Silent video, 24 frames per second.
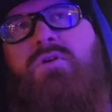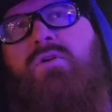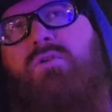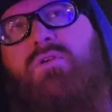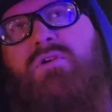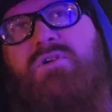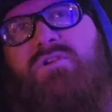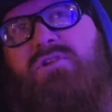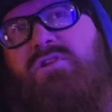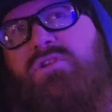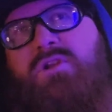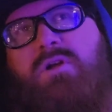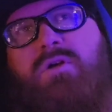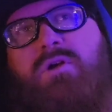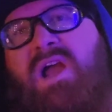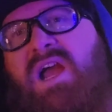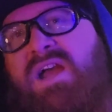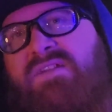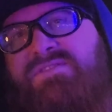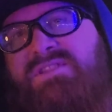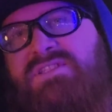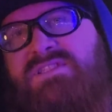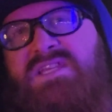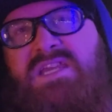or you don't
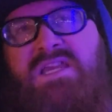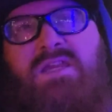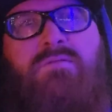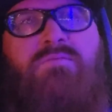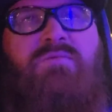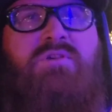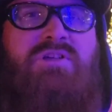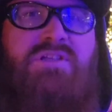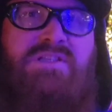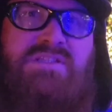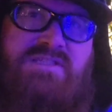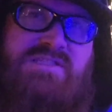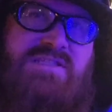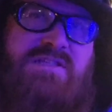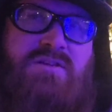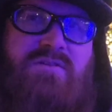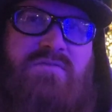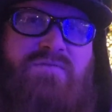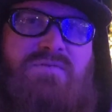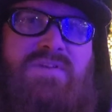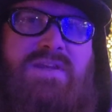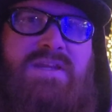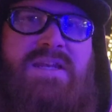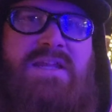have to tame, you can still
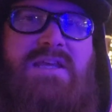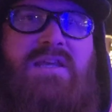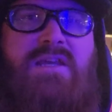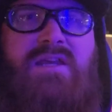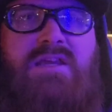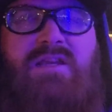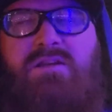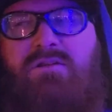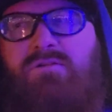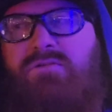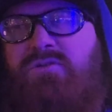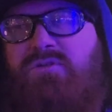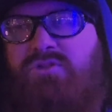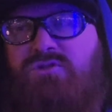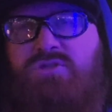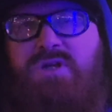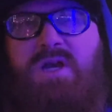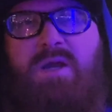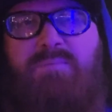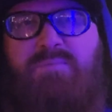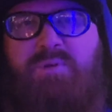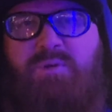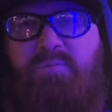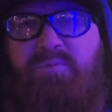feed it and it will
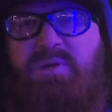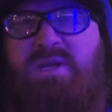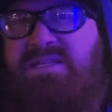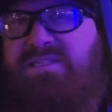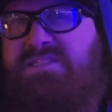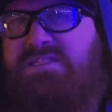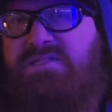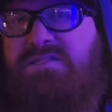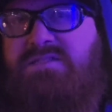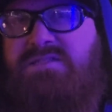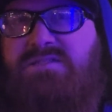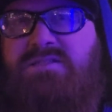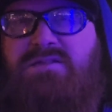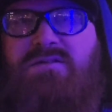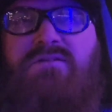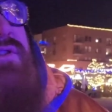drop you presents.